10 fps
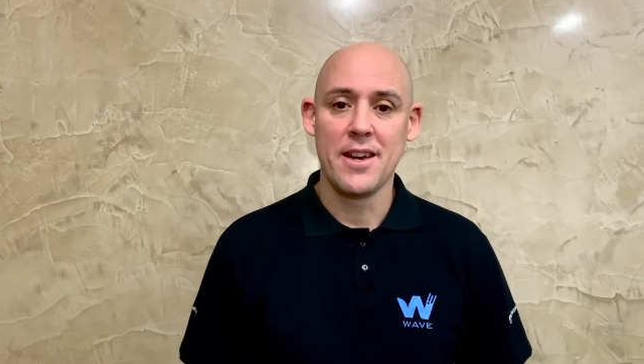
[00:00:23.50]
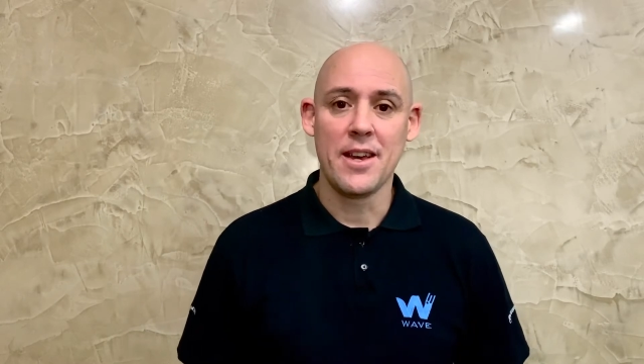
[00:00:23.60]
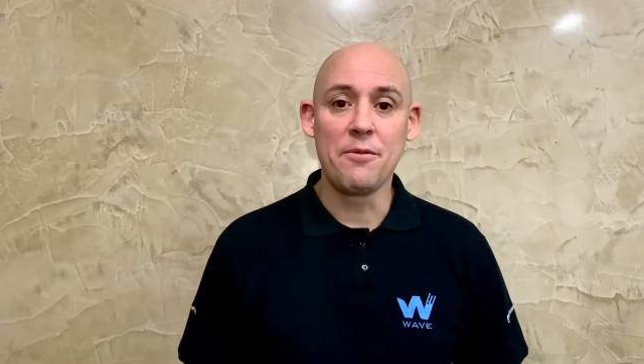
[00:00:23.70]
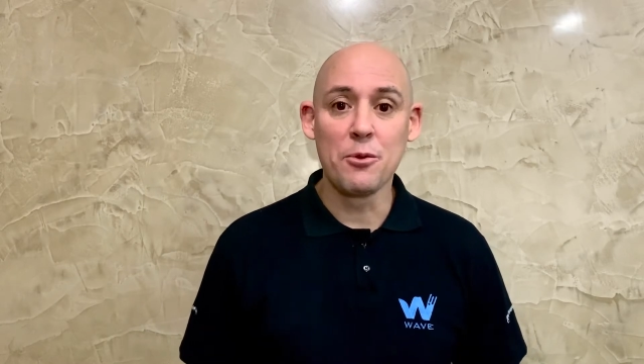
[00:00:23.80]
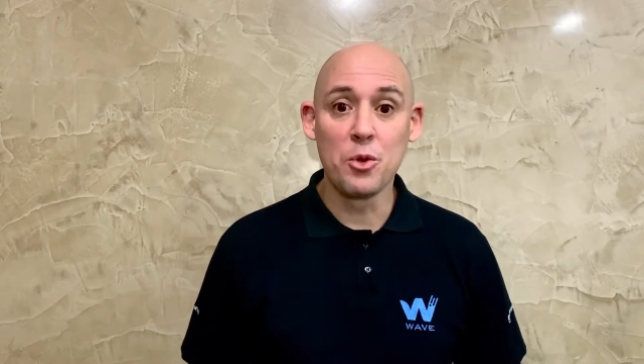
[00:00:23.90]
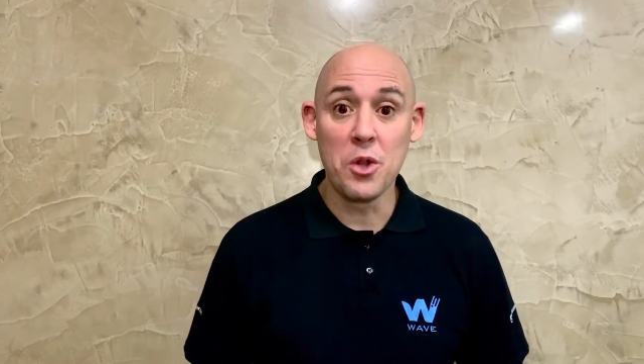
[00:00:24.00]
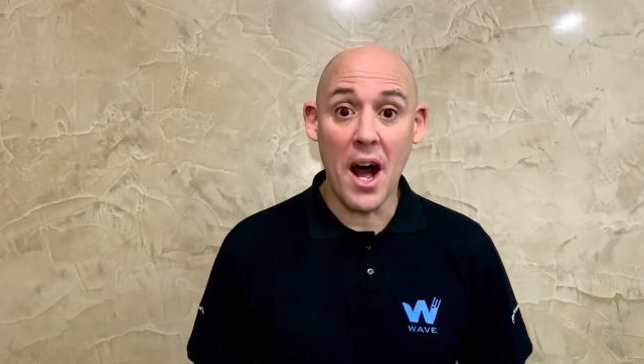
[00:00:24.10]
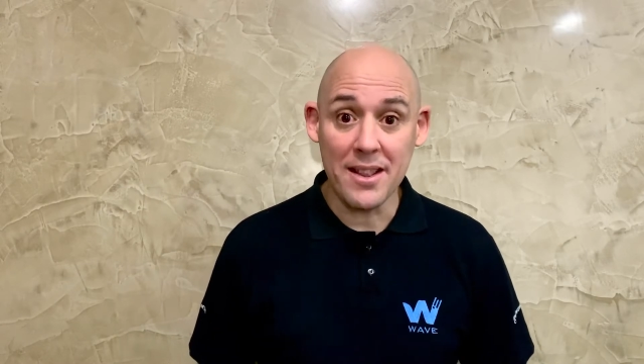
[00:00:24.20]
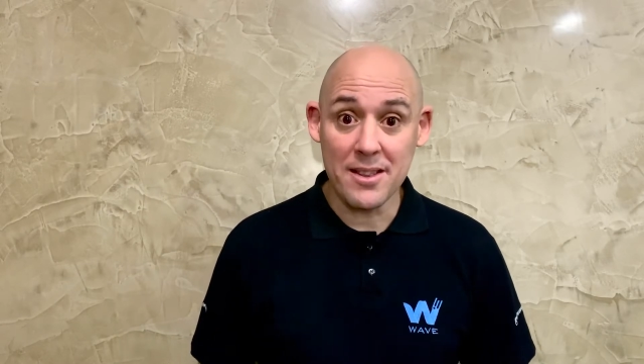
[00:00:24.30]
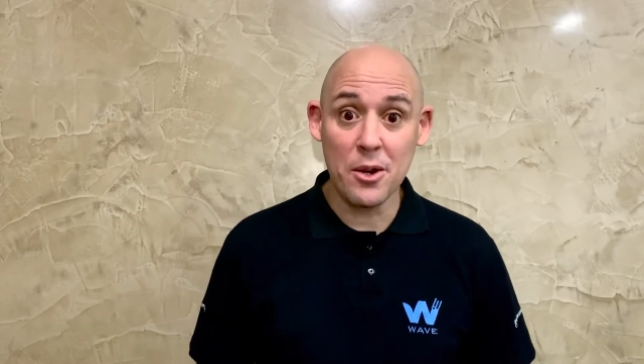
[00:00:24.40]
If you do
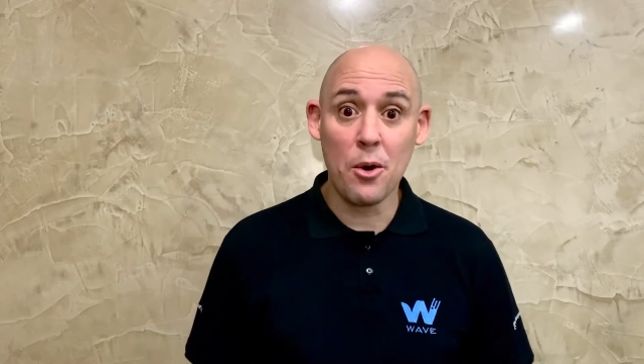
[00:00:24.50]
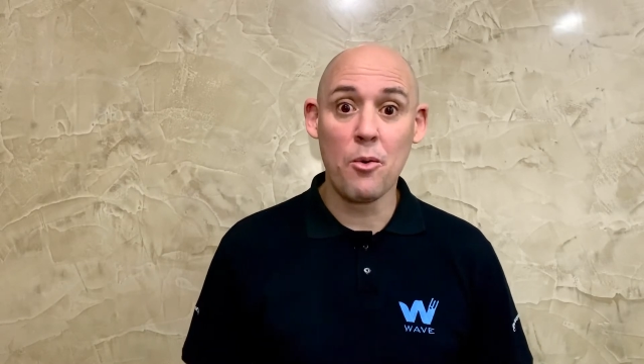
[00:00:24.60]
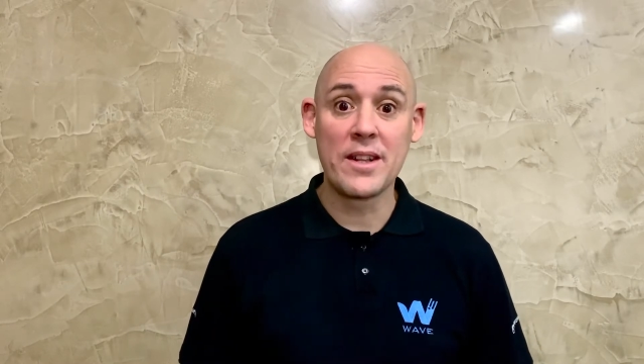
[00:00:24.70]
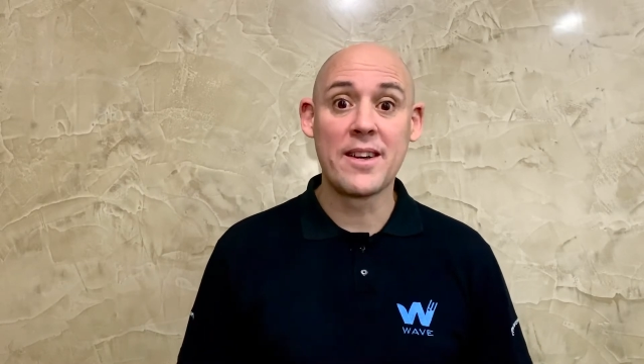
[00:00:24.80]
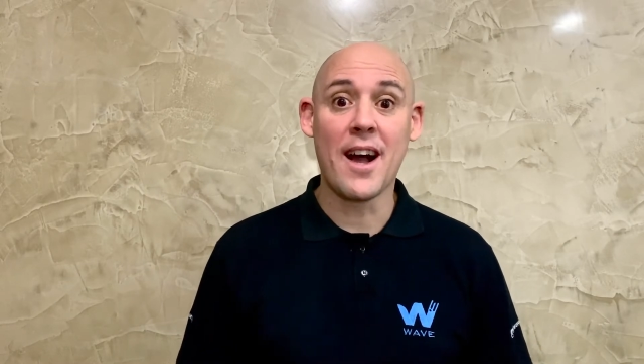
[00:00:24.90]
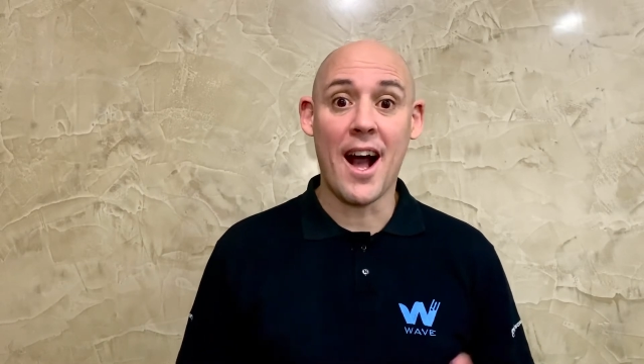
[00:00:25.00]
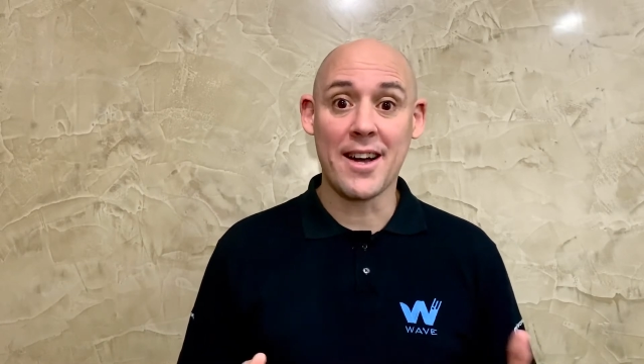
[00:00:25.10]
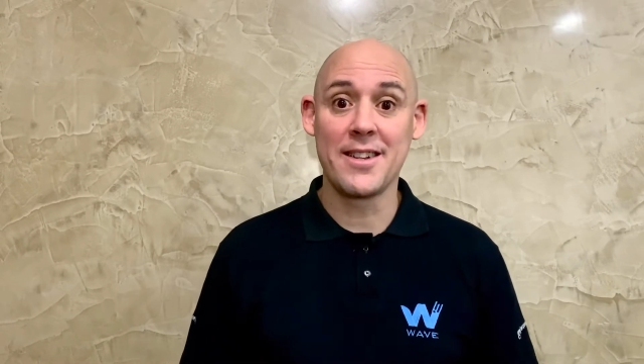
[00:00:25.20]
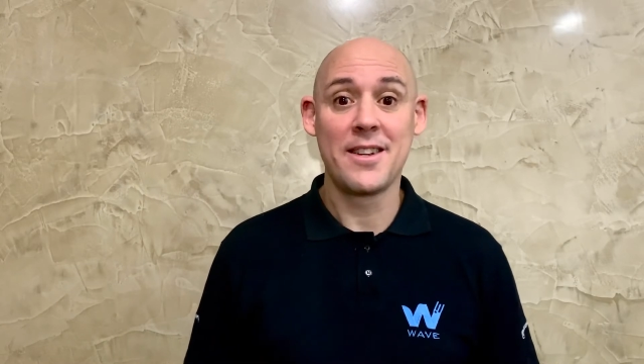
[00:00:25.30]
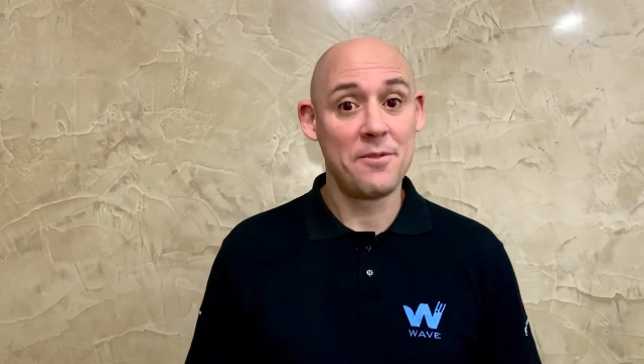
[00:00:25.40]
not know what
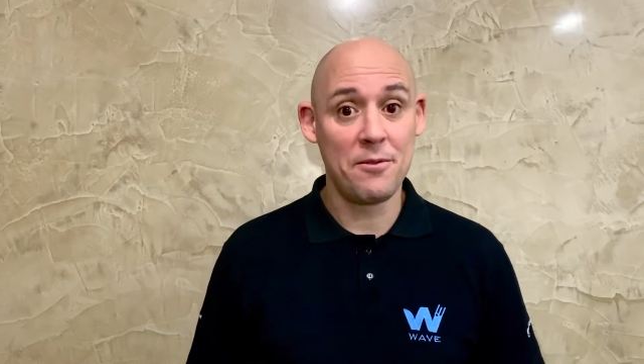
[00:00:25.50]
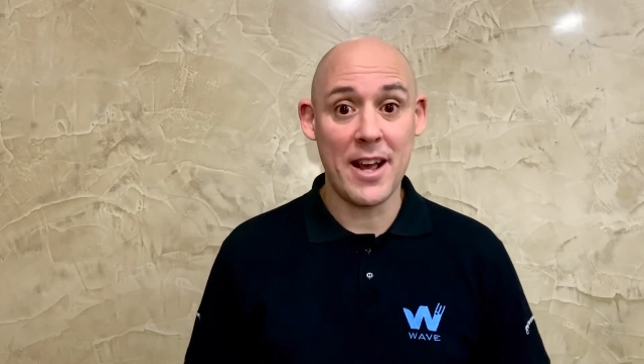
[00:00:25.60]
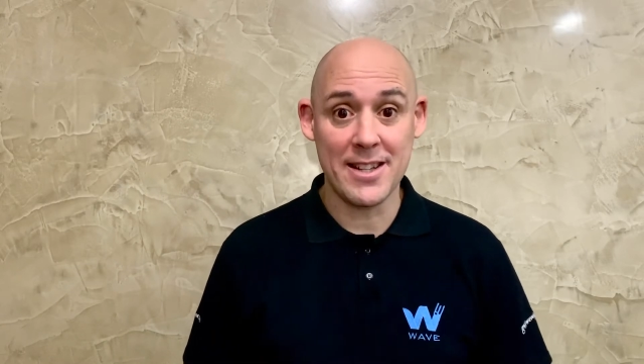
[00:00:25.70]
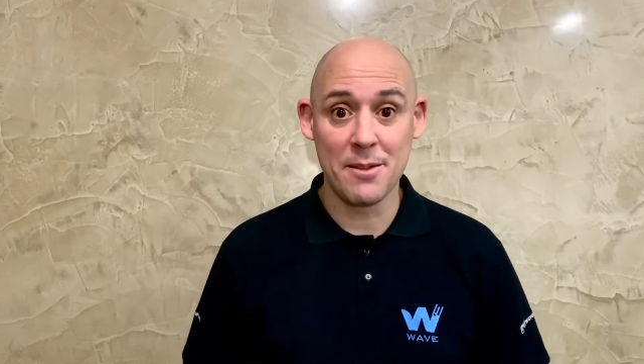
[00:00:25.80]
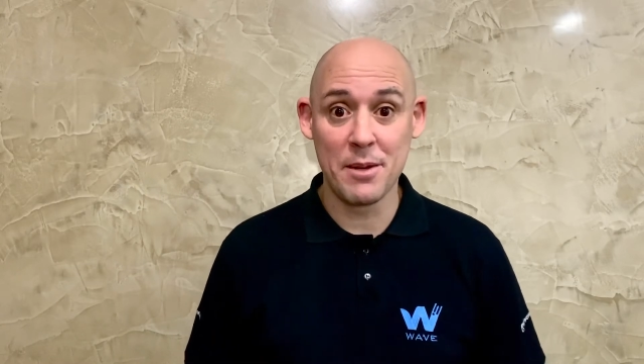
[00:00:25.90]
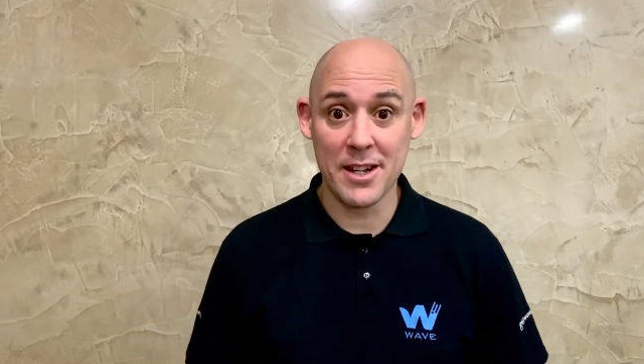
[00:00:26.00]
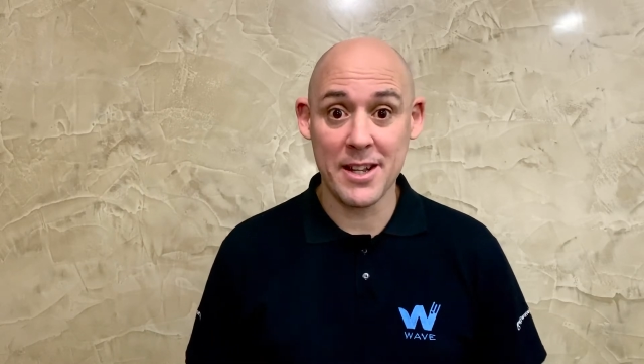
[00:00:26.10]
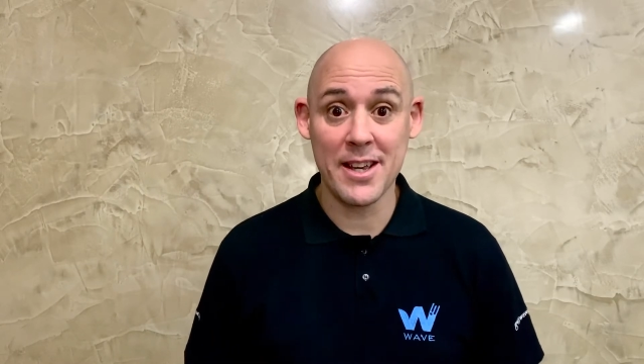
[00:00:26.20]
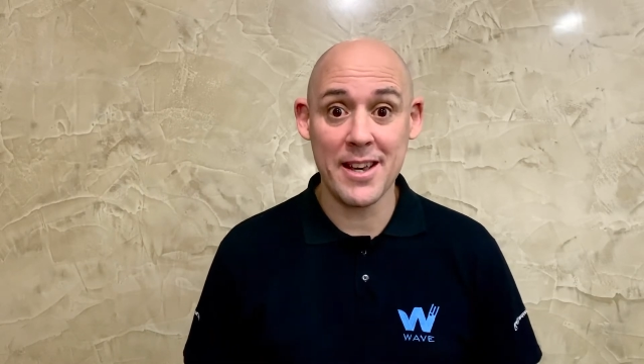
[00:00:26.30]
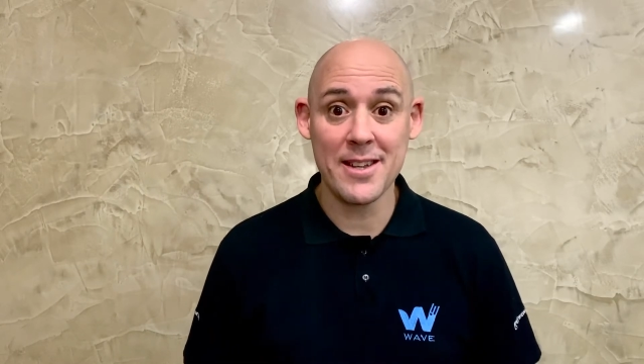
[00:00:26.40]
cognitive
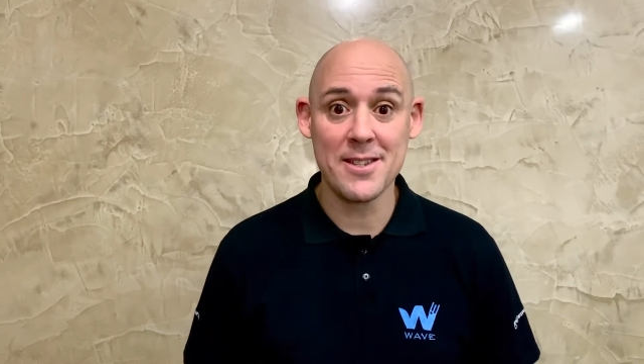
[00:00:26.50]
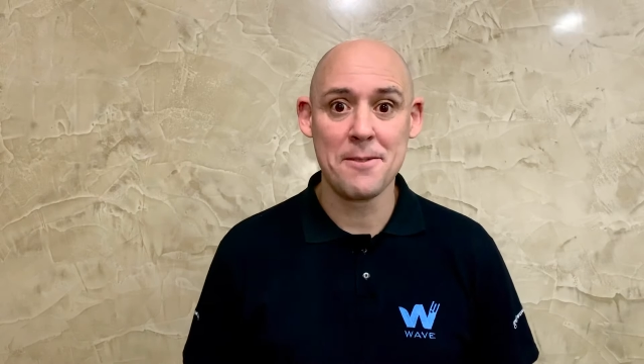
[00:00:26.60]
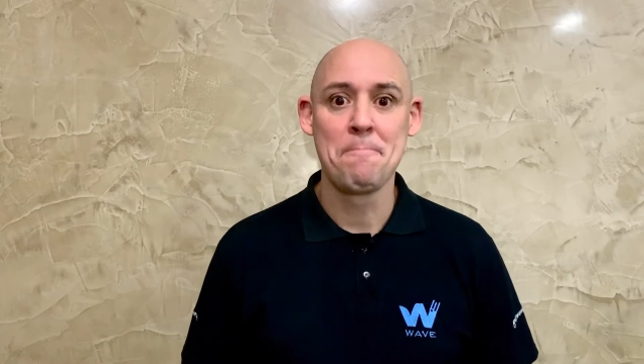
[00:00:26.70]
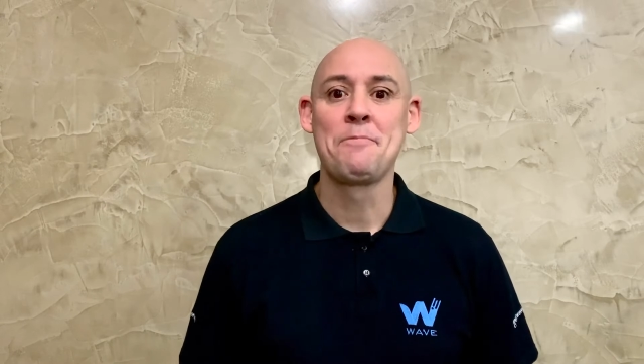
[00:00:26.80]
flexibility is,